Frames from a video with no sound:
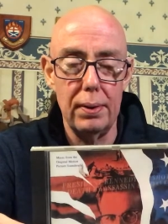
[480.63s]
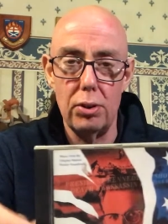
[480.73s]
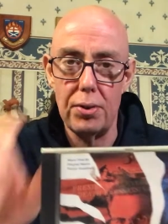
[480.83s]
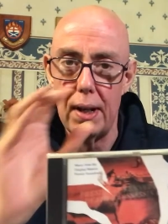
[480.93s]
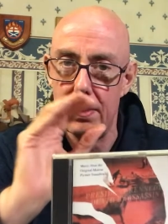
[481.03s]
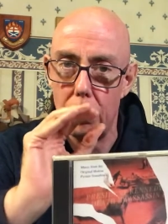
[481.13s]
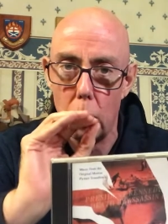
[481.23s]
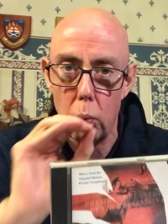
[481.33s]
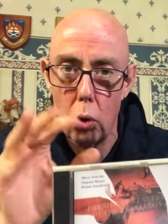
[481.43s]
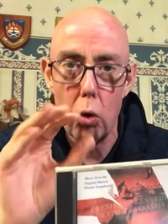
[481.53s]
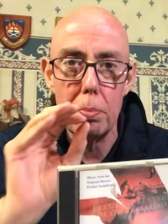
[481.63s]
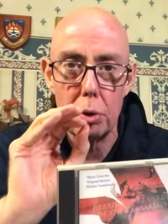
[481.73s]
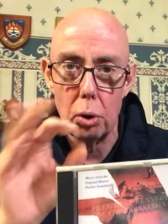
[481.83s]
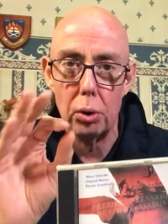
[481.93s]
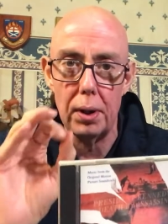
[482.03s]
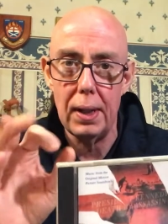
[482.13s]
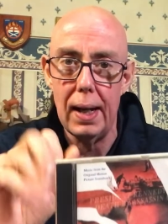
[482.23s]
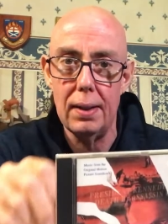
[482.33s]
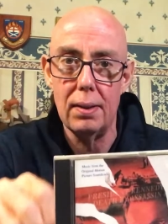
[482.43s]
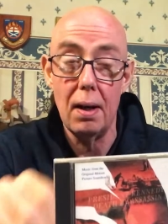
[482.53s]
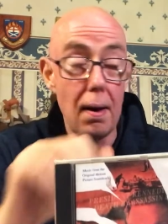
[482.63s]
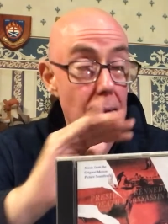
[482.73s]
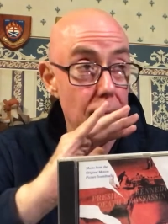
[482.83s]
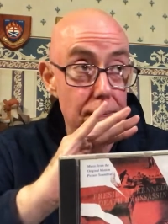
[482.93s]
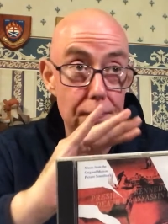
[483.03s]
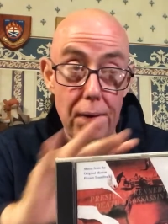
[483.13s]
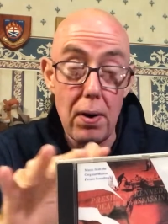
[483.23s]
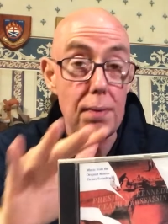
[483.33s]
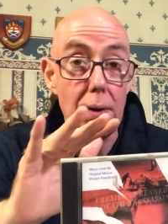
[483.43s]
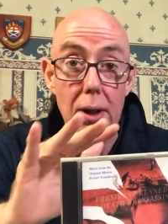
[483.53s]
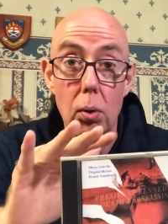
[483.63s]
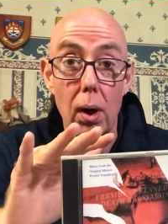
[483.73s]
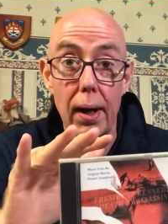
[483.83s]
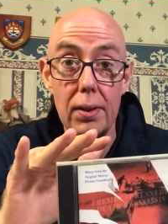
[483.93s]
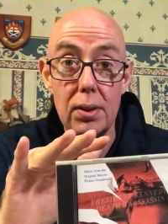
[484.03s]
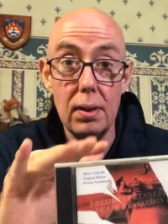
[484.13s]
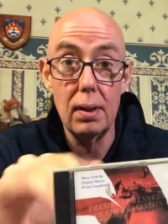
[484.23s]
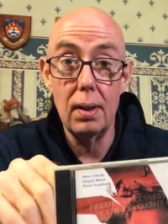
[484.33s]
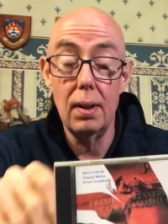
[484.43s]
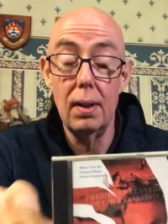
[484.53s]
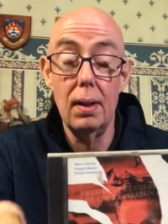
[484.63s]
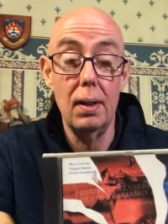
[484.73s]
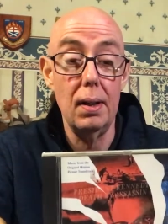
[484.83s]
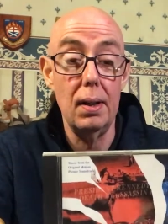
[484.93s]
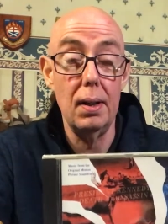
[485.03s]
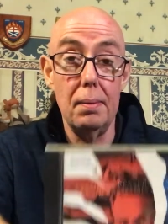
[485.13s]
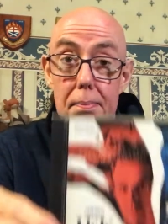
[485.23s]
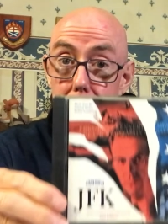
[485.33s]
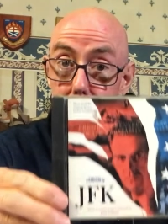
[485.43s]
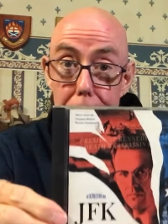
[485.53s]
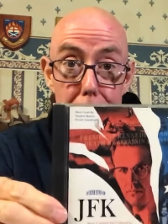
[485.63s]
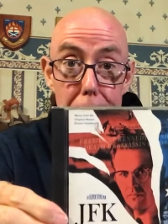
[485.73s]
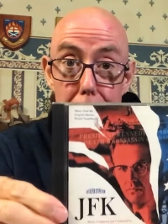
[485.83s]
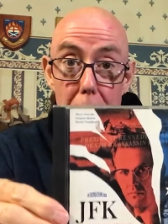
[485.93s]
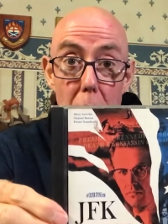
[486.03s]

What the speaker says: Just that warm chord at the end, very very quiet, but it